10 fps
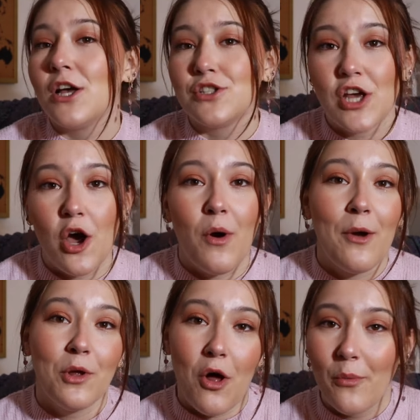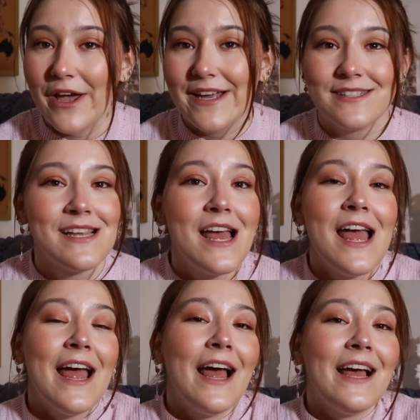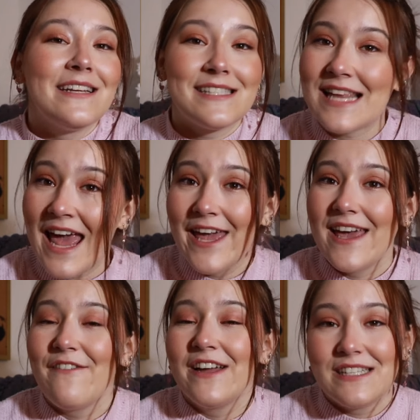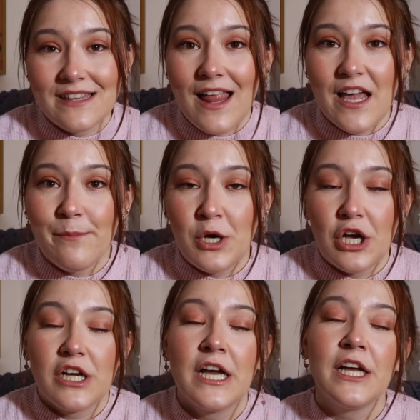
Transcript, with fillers: So I will always say if I didn't like a book,